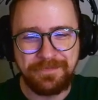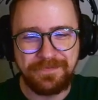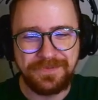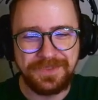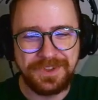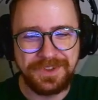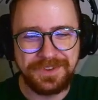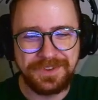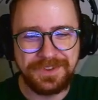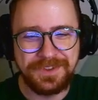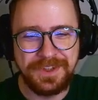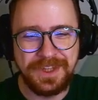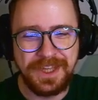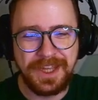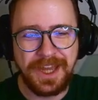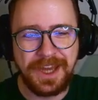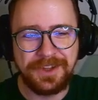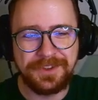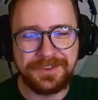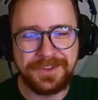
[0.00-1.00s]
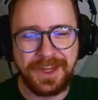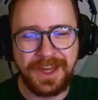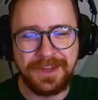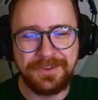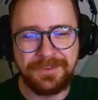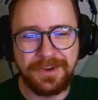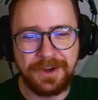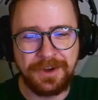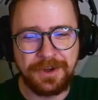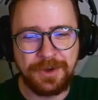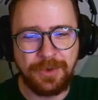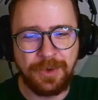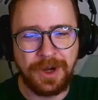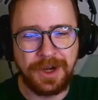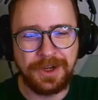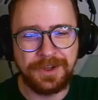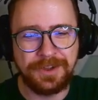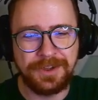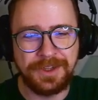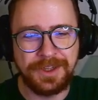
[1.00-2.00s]
Sneak outside very
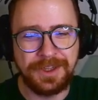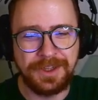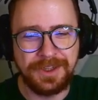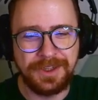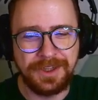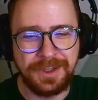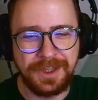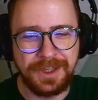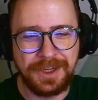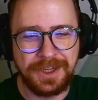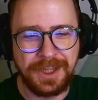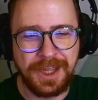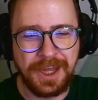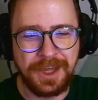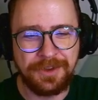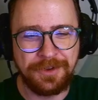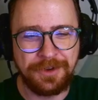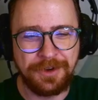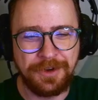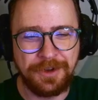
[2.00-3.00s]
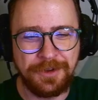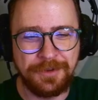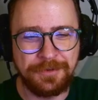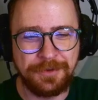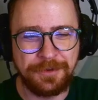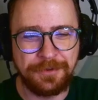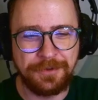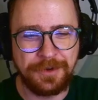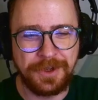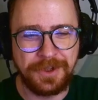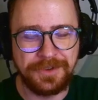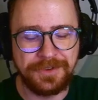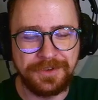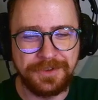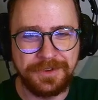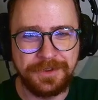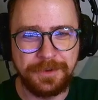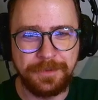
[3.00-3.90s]
quietly and gather all of your friends.